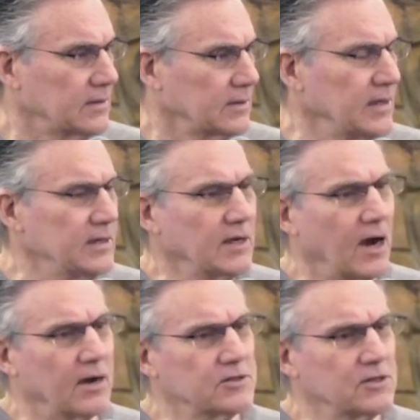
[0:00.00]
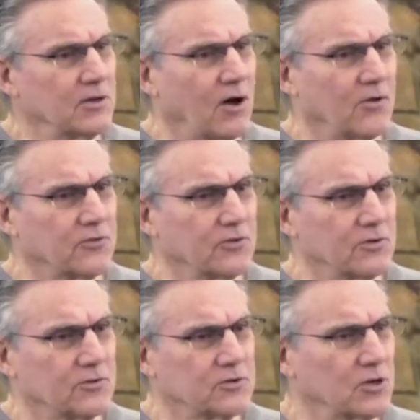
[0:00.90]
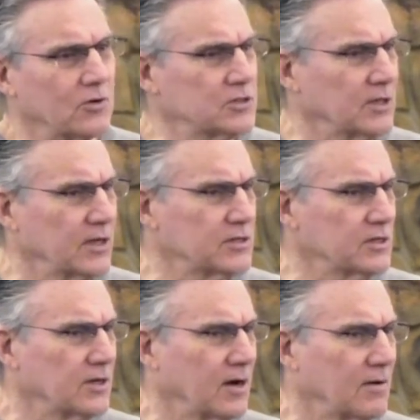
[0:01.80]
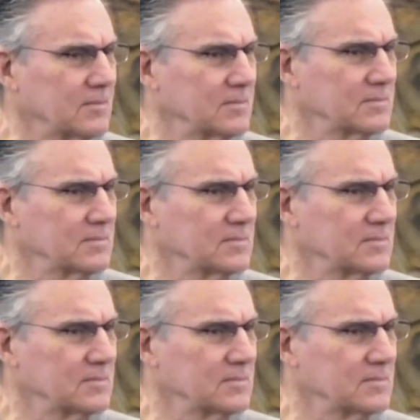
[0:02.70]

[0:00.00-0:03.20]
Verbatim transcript: to lead and guide us into all truth, to show us things to come,